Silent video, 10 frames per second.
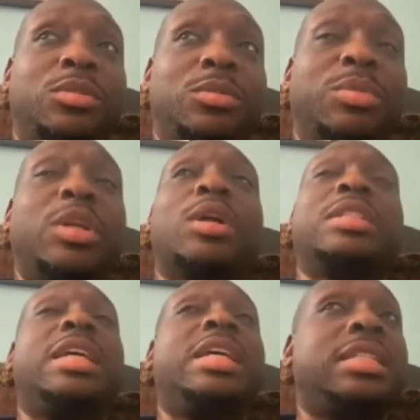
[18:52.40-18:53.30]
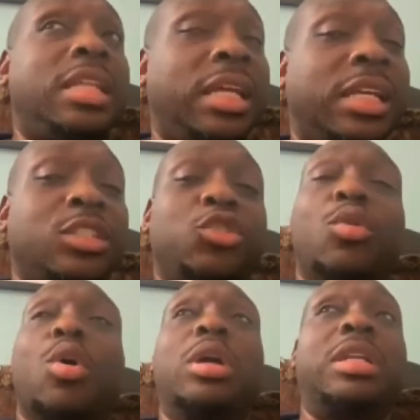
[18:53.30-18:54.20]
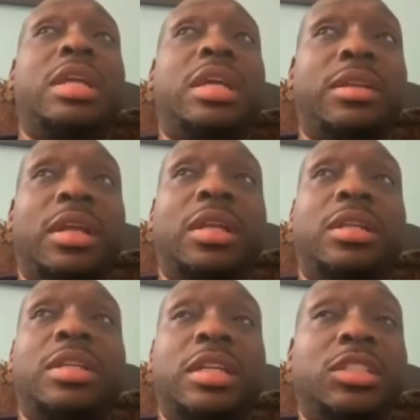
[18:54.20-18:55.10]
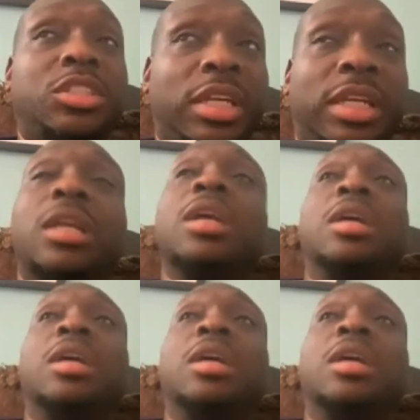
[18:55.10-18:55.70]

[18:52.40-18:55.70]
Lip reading: be artistic and strong and diligent